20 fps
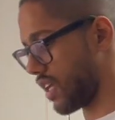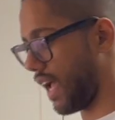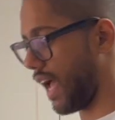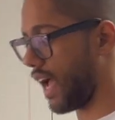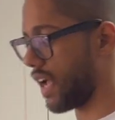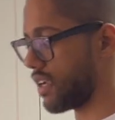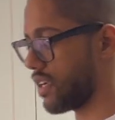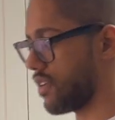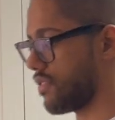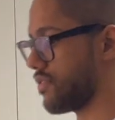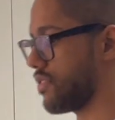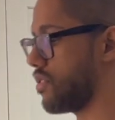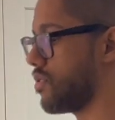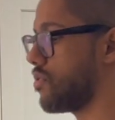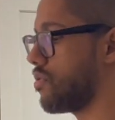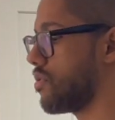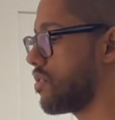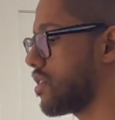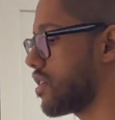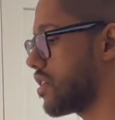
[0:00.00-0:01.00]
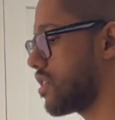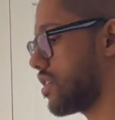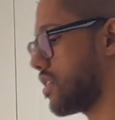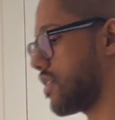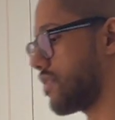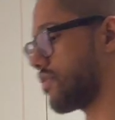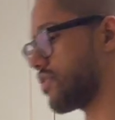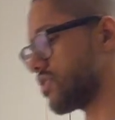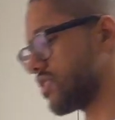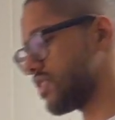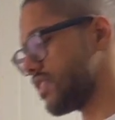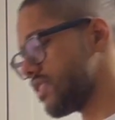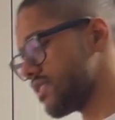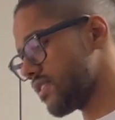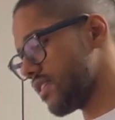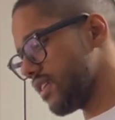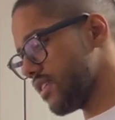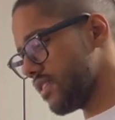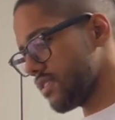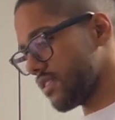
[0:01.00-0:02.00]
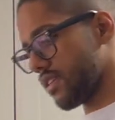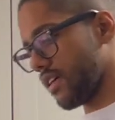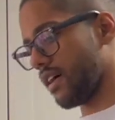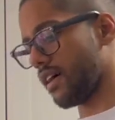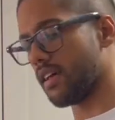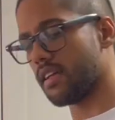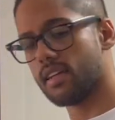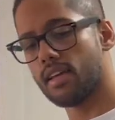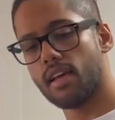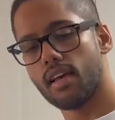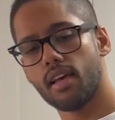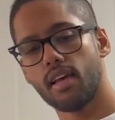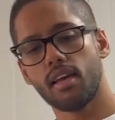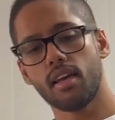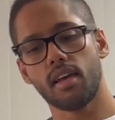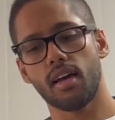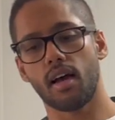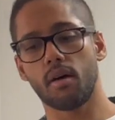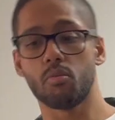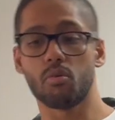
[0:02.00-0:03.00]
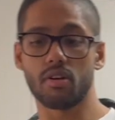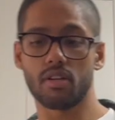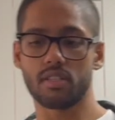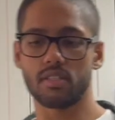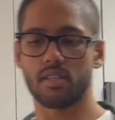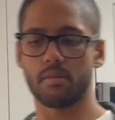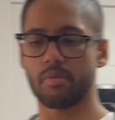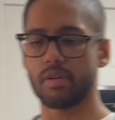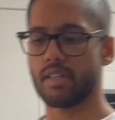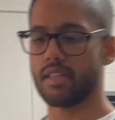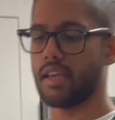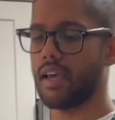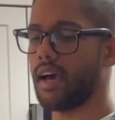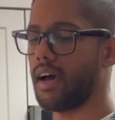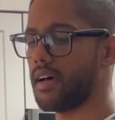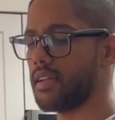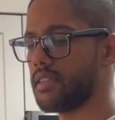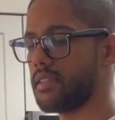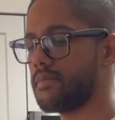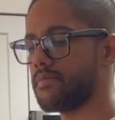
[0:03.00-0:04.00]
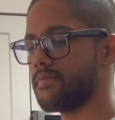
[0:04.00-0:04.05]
I added a few different seasonings that I wouldn't typically add.